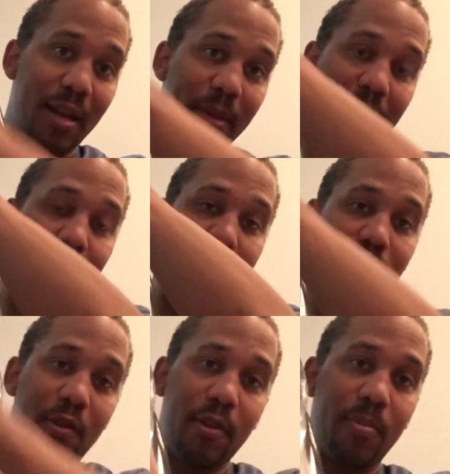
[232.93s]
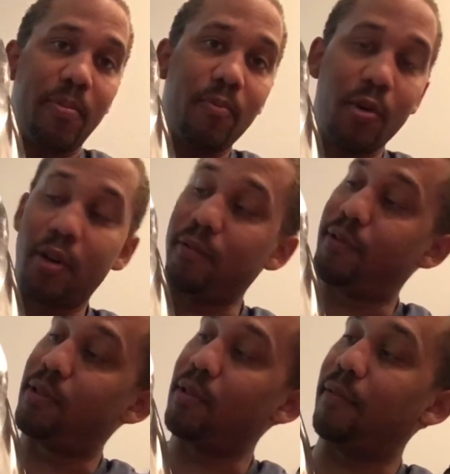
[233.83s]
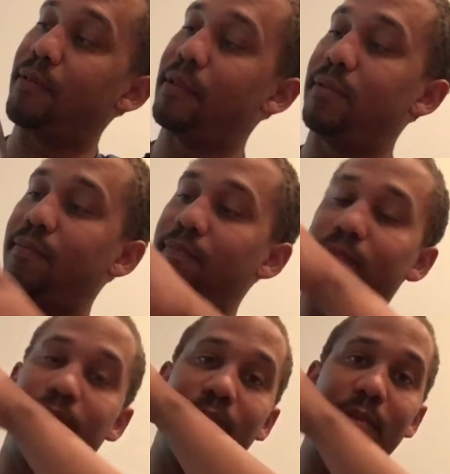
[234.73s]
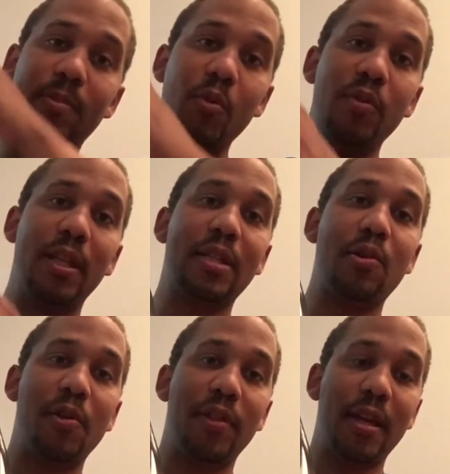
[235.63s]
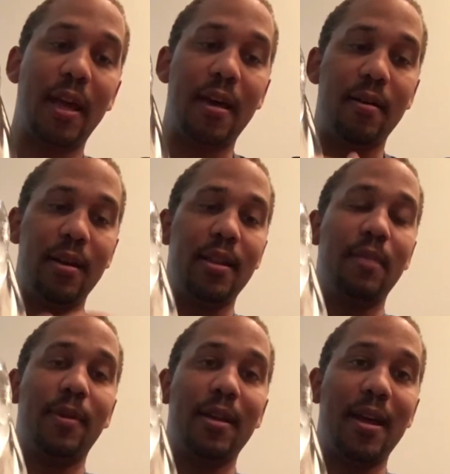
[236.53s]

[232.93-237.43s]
I mean, I went through all the work of smoothing this whole thing out, and then I'm gonna